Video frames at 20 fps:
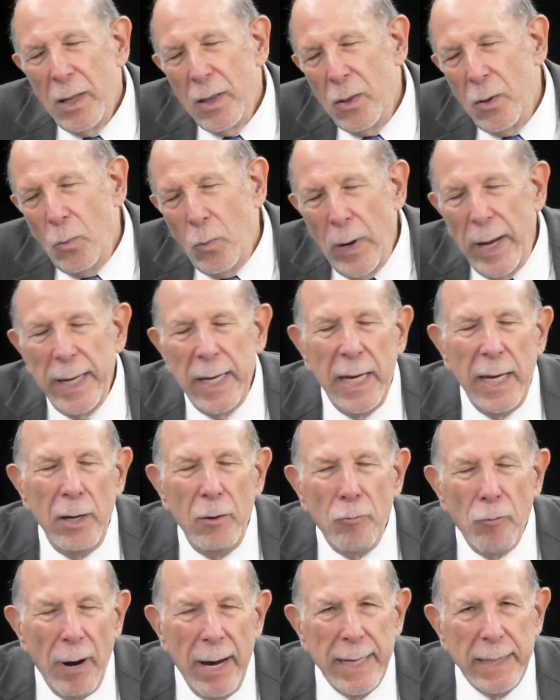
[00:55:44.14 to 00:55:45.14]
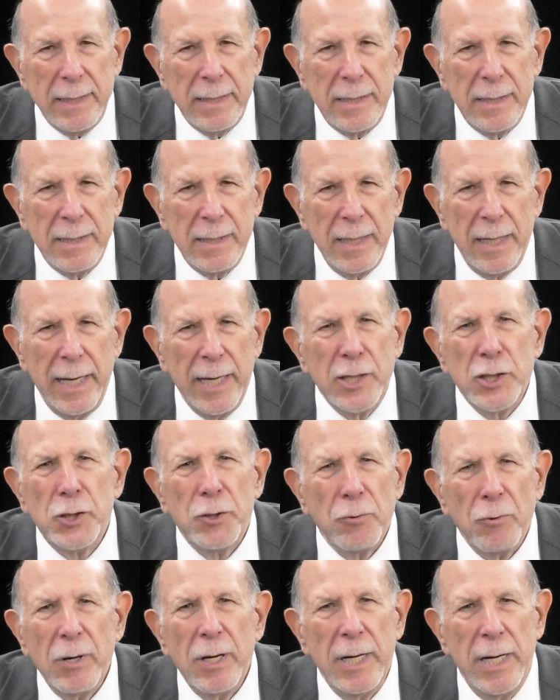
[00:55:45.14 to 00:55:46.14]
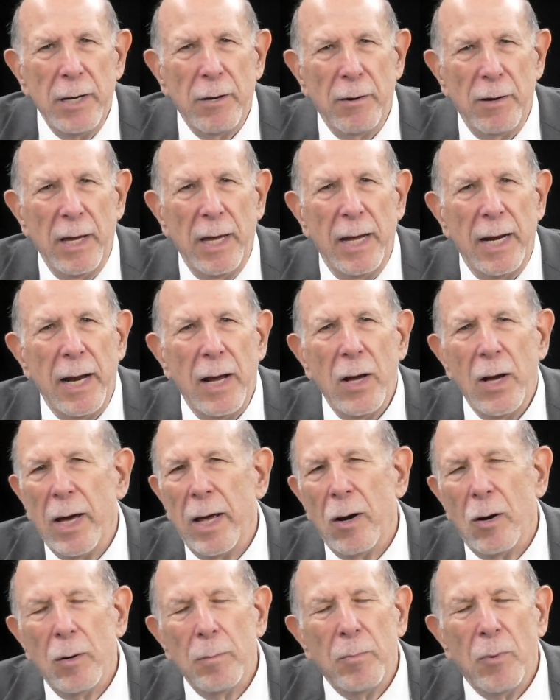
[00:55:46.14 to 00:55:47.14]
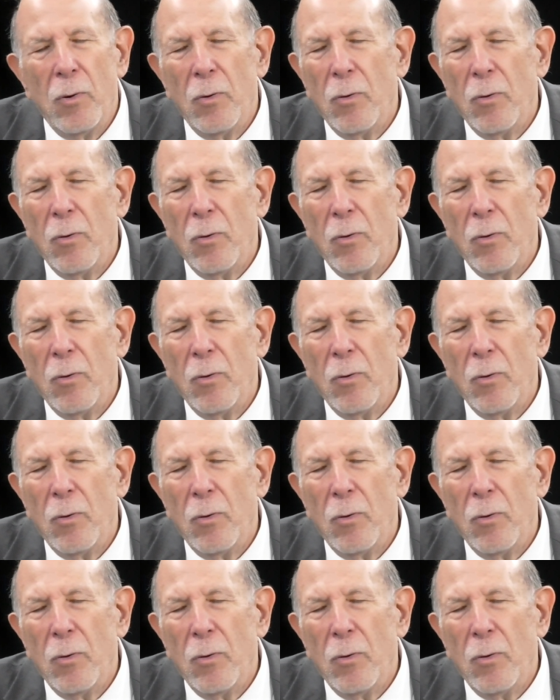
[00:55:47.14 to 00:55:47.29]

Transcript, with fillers: the way he writes extraordinary. And I, I hope